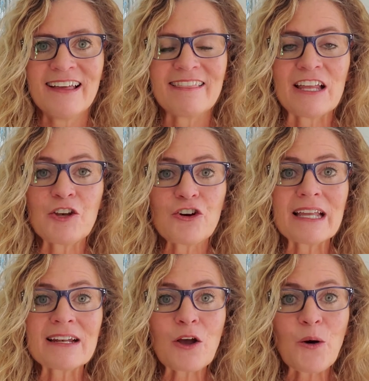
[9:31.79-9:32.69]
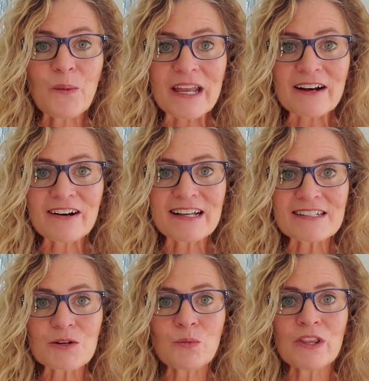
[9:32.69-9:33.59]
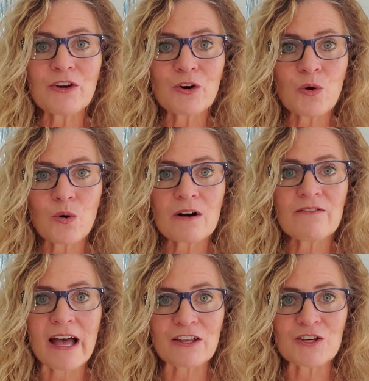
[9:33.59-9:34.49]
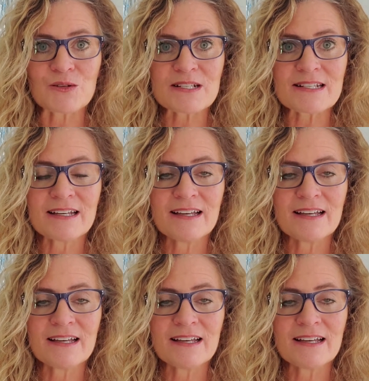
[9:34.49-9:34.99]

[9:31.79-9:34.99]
then you're incoherent with your core values.